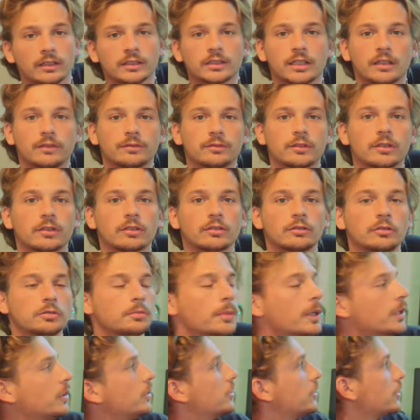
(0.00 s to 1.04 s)
that I forgot to
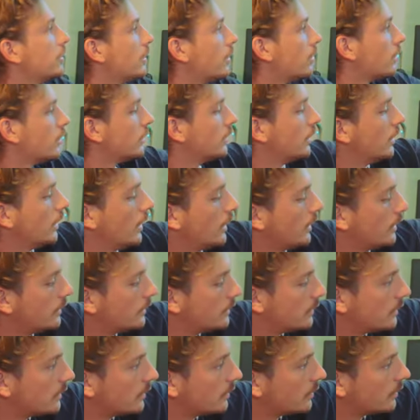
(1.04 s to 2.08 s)
mention are the
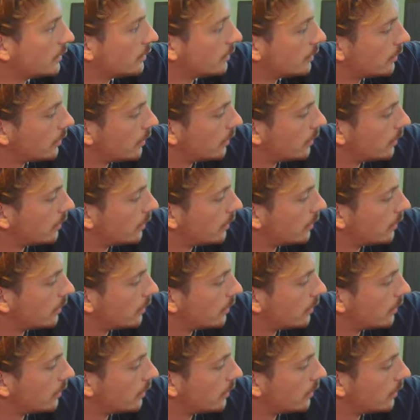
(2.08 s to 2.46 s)
lights here.